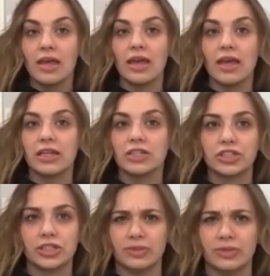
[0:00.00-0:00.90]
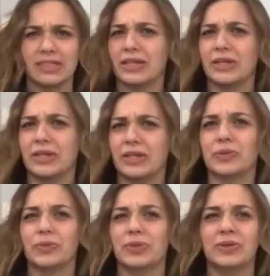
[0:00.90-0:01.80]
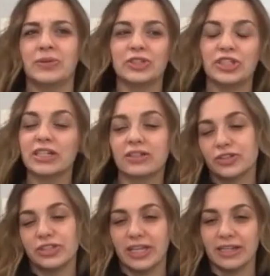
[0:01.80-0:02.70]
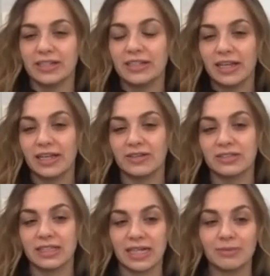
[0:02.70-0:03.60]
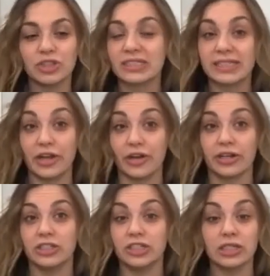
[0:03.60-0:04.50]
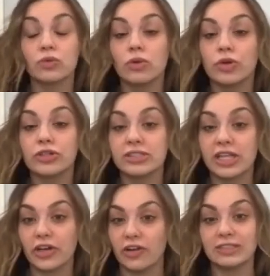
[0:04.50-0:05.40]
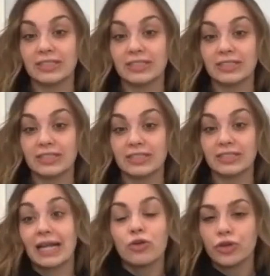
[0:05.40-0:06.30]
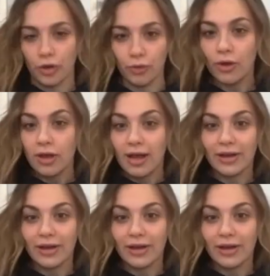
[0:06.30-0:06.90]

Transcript: And she was like, she didn't understand. And I was like, I'm just scared. And she's like, well, what are you scared of? I was like, I don't know. I don't know what I'm